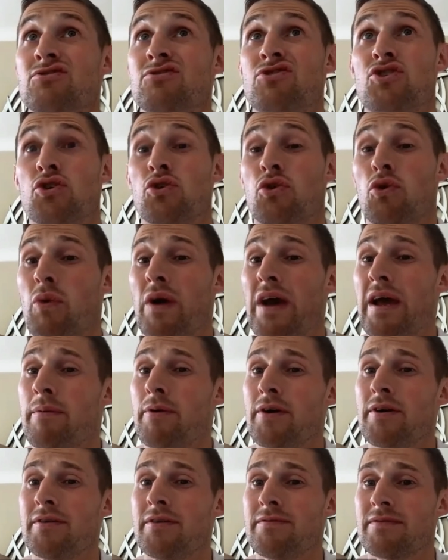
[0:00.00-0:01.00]
Joe
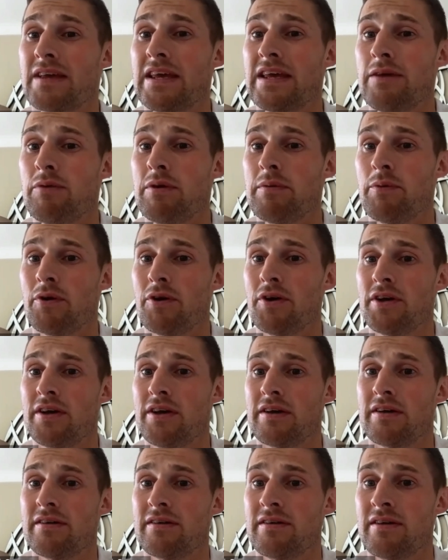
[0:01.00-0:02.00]
Webber, Kiwi boy.
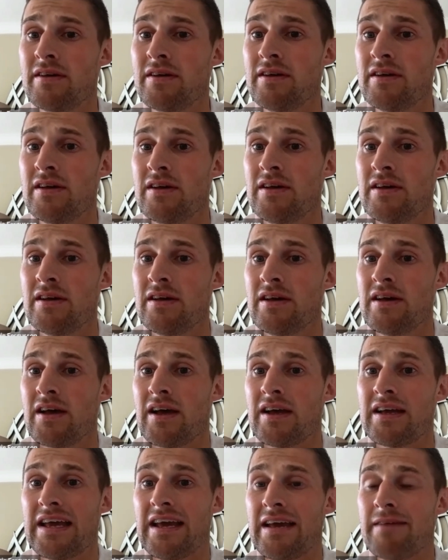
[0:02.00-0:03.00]

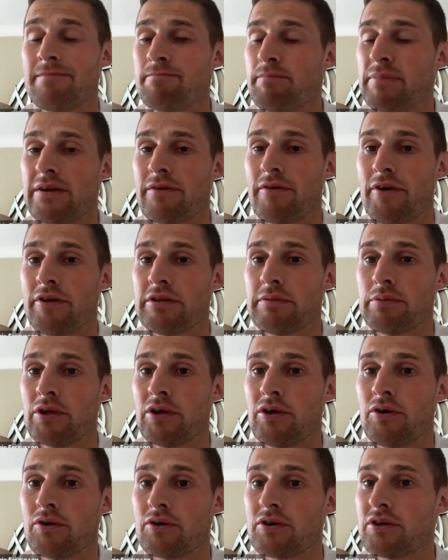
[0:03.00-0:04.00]
Again, been around the
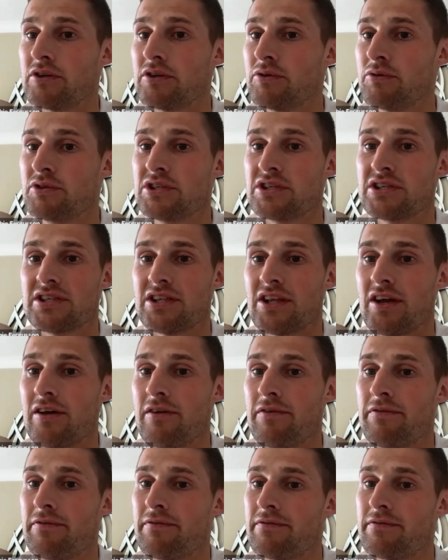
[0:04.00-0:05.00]
block, knows his
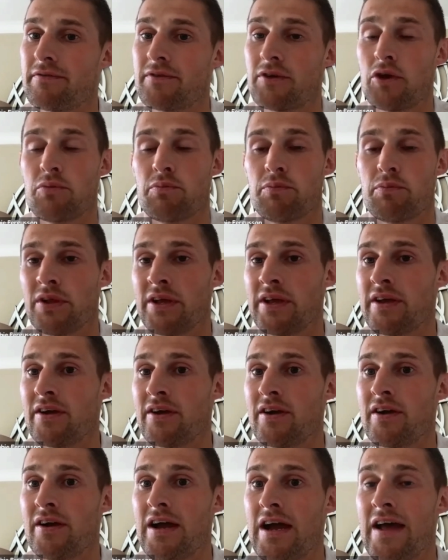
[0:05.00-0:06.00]
stuff, good
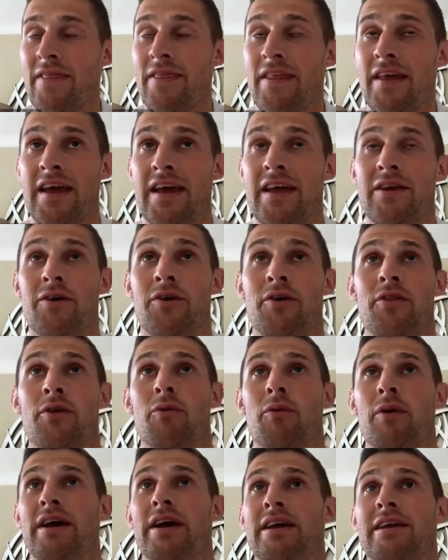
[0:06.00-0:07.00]
player. And then on the
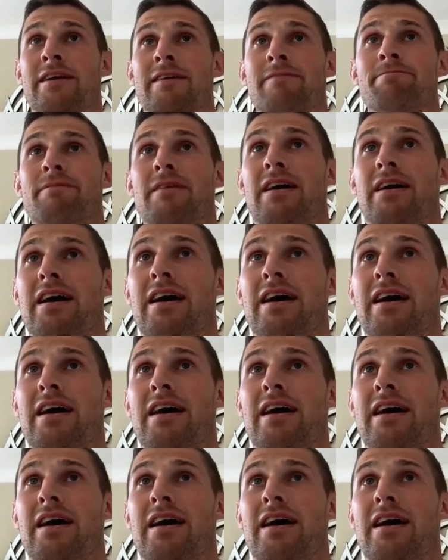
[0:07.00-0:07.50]
wing,